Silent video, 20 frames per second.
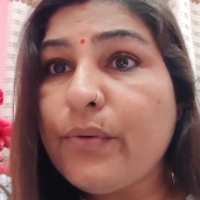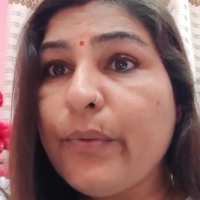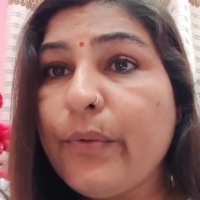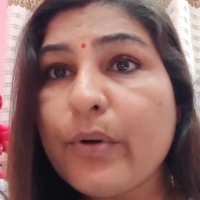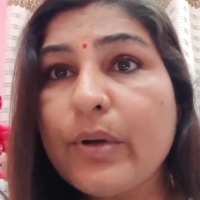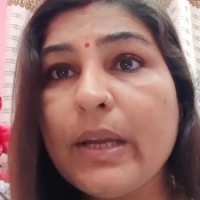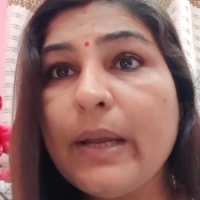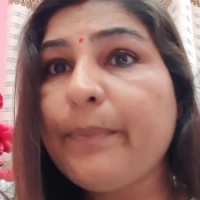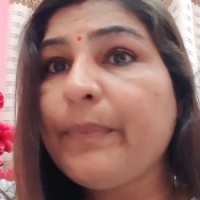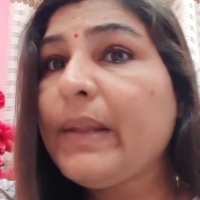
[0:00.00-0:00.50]

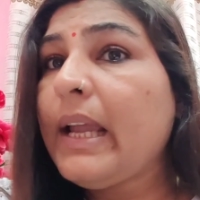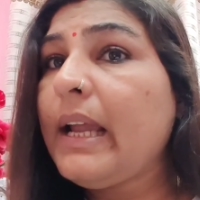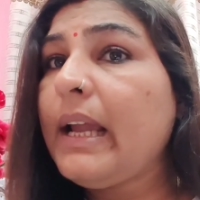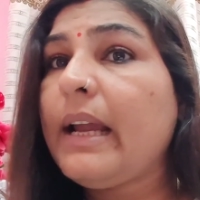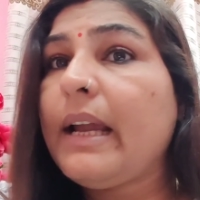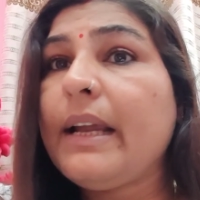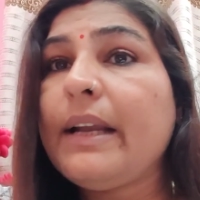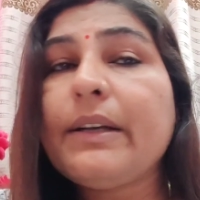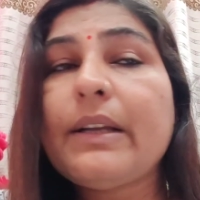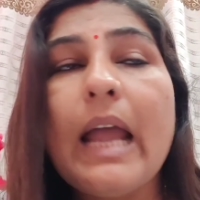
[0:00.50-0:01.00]
Okay,
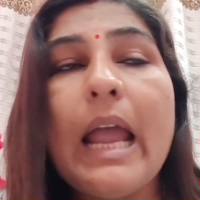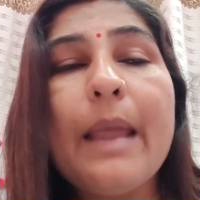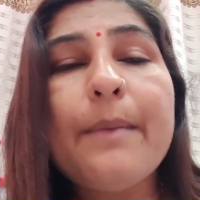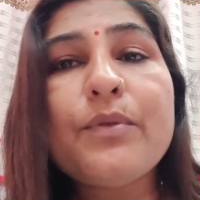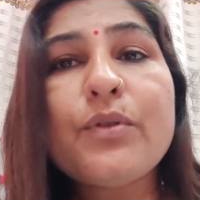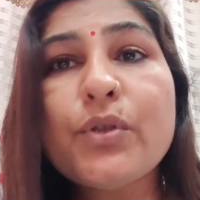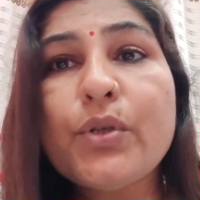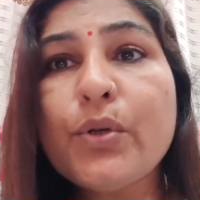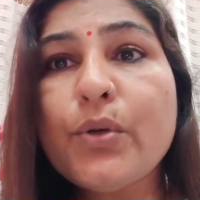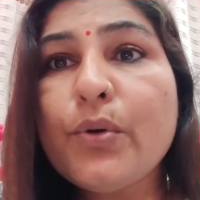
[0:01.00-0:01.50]
and I'm
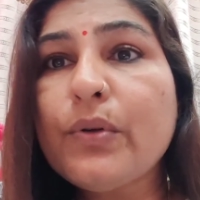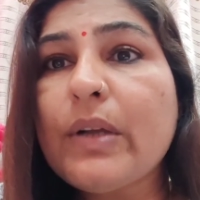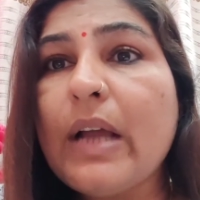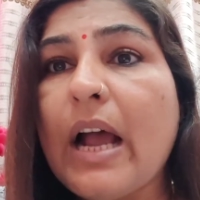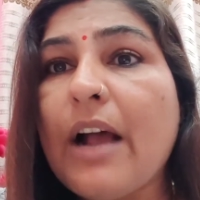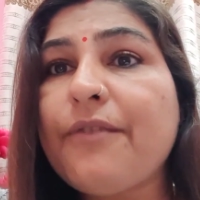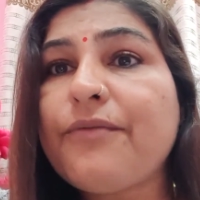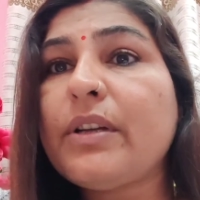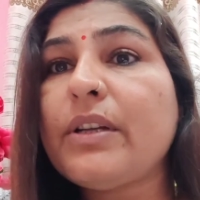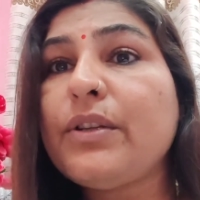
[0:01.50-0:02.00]
sure
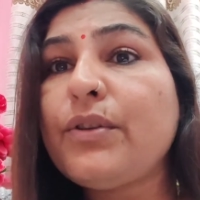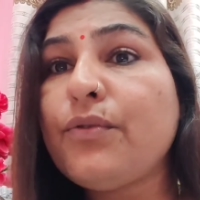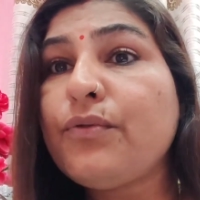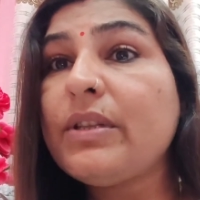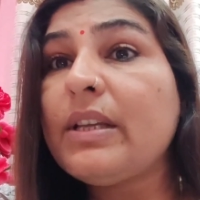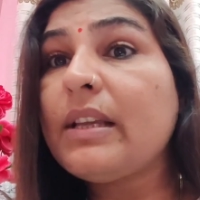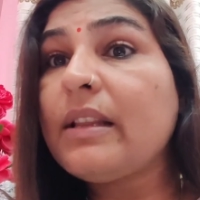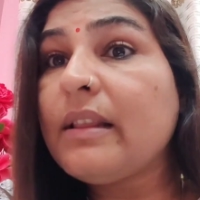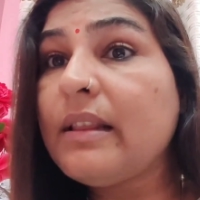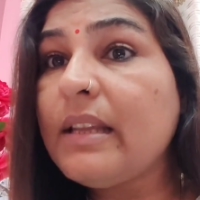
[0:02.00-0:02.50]
after
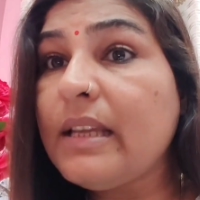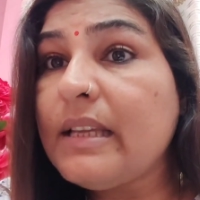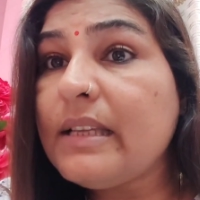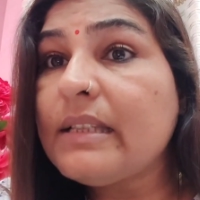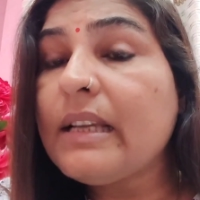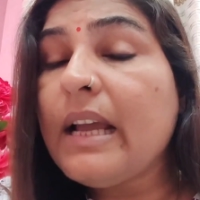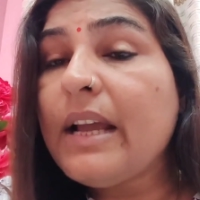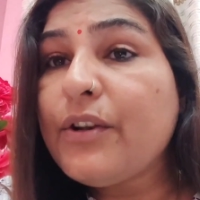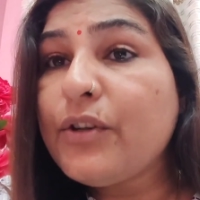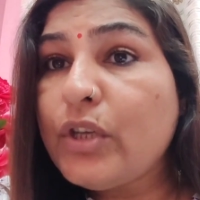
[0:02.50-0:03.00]
using these
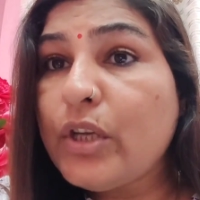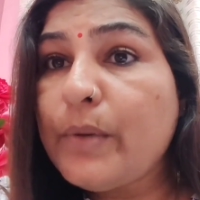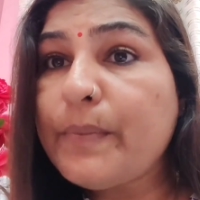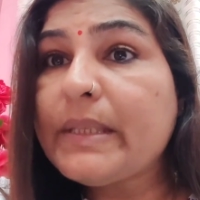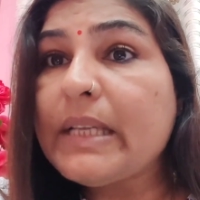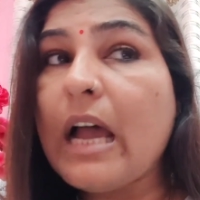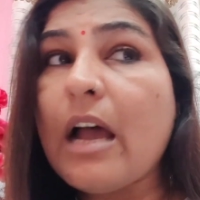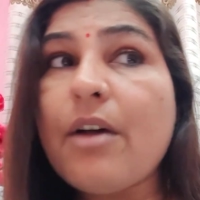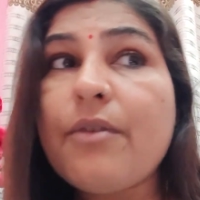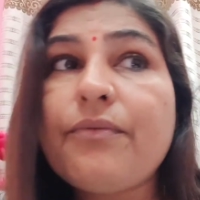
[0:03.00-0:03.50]
tips,
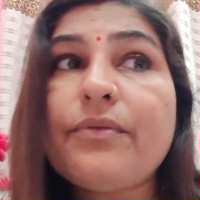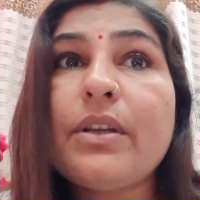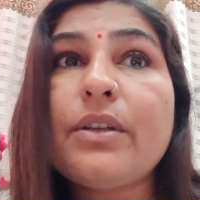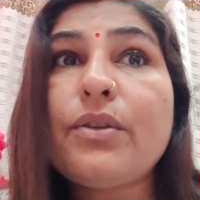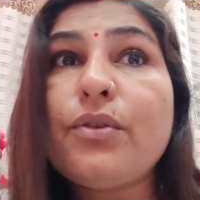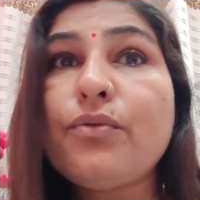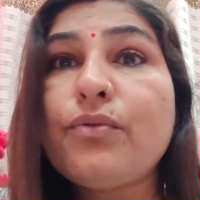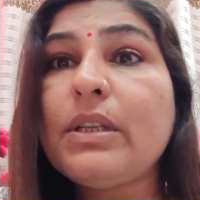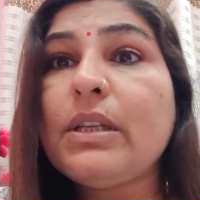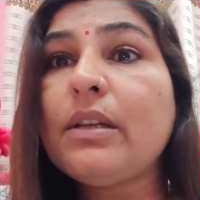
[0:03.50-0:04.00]
after
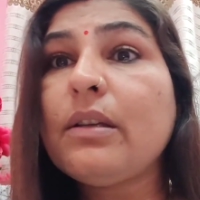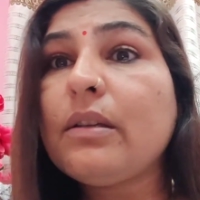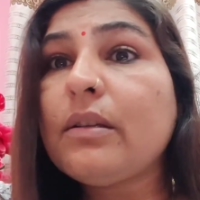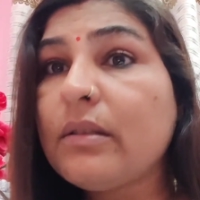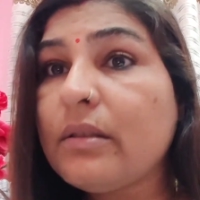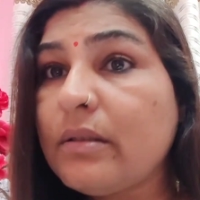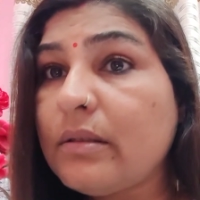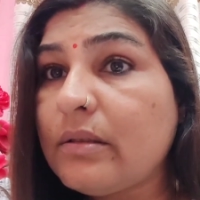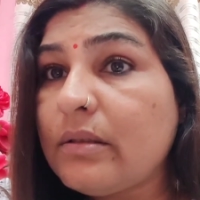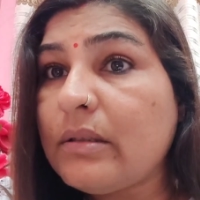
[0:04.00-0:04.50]
using
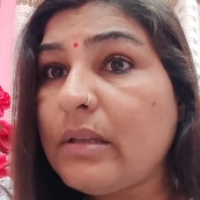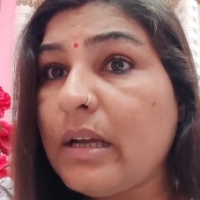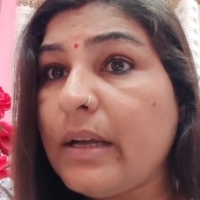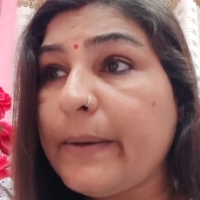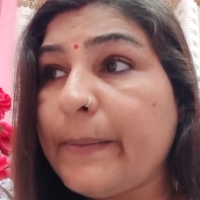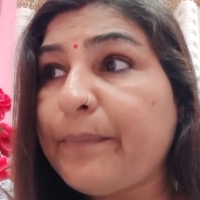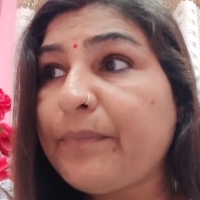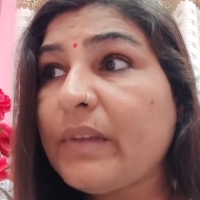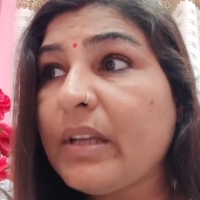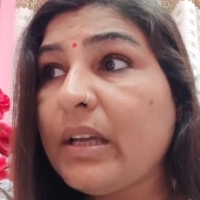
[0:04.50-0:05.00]

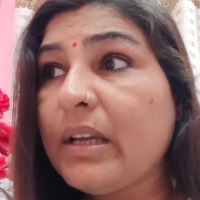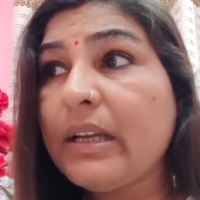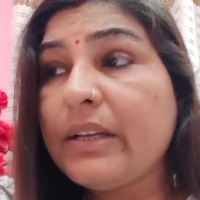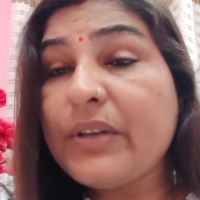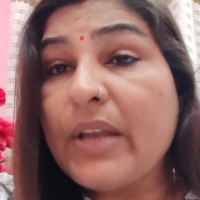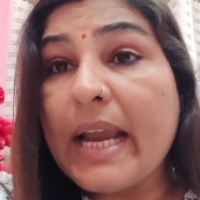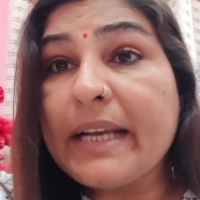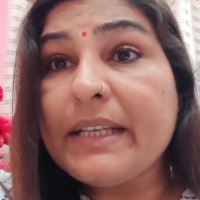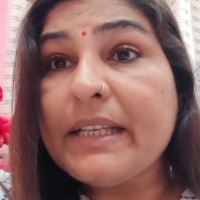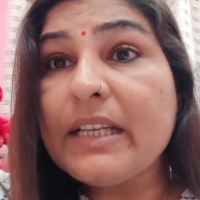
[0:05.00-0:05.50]
the
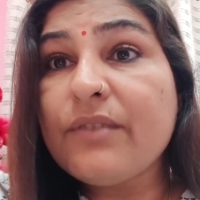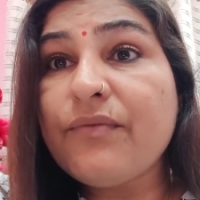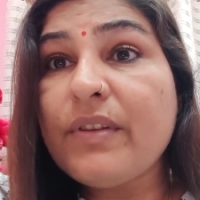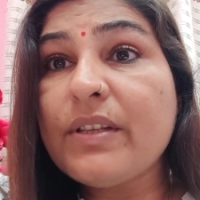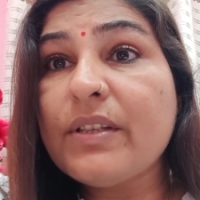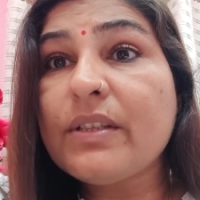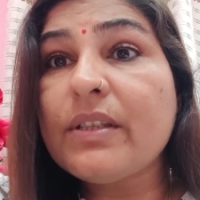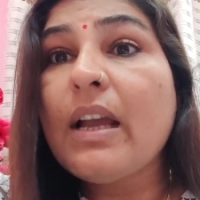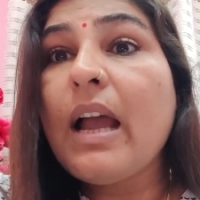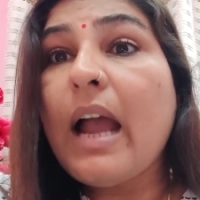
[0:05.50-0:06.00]
technique
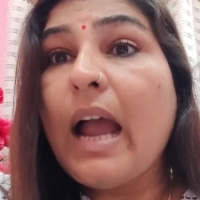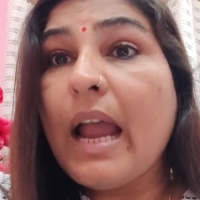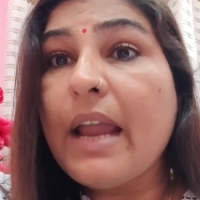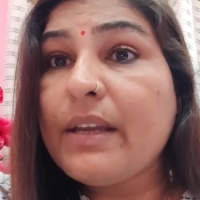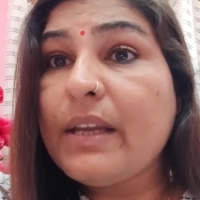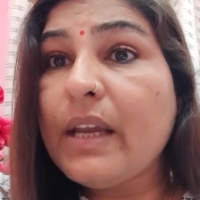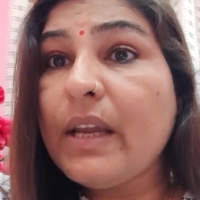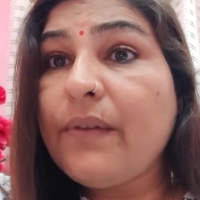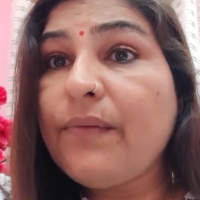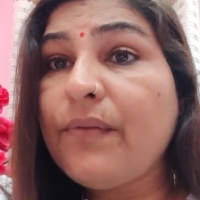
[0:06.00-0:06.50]
which I
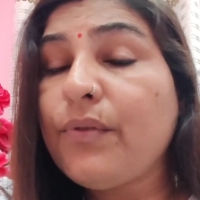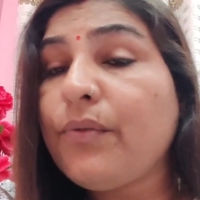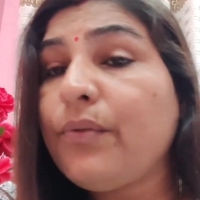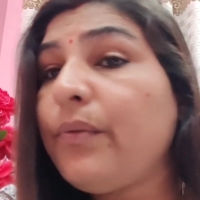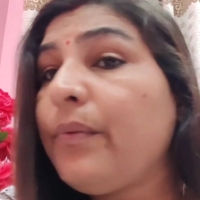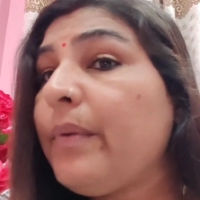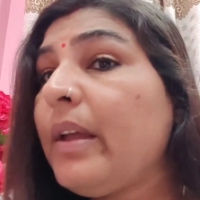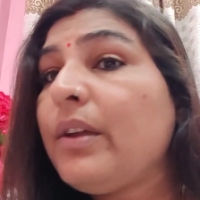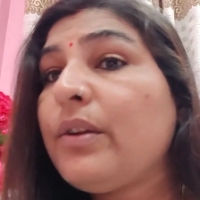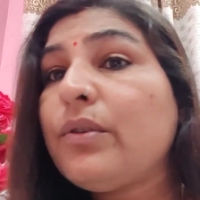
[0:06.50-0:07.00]
gave you,
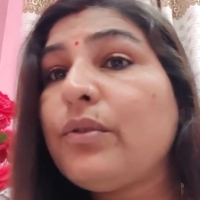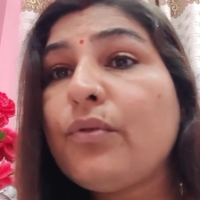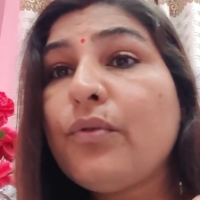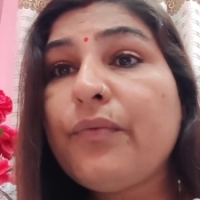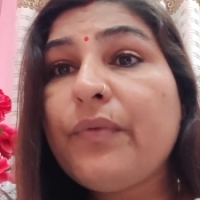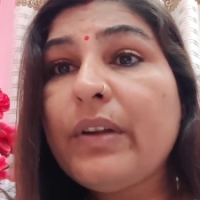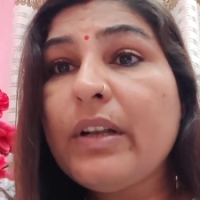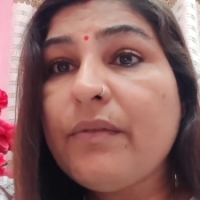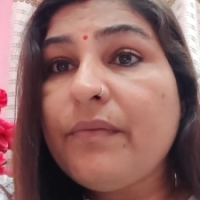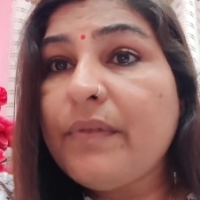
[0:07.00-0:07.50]
you
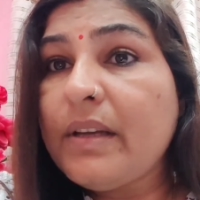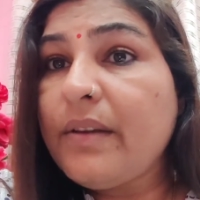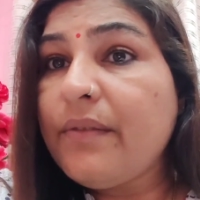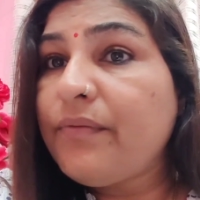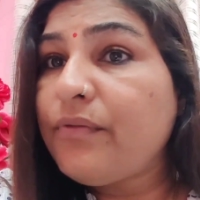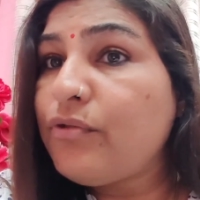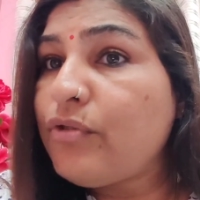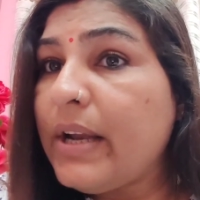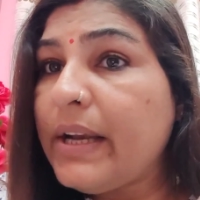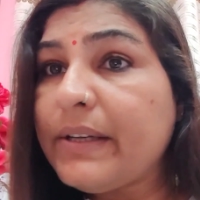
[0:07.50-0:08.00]
will be
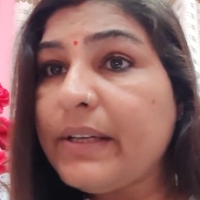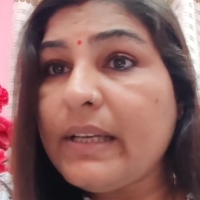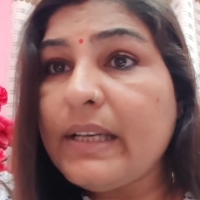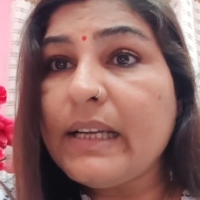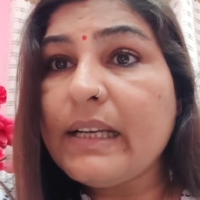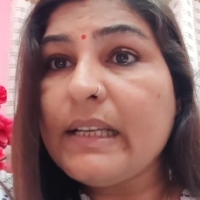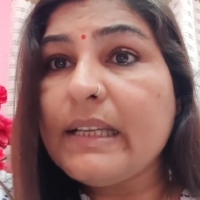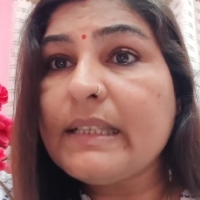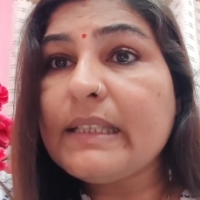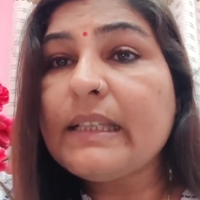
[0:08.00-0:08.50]
fluent in
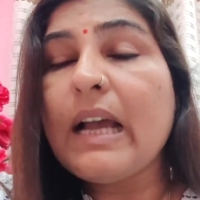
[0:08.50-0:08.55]
English.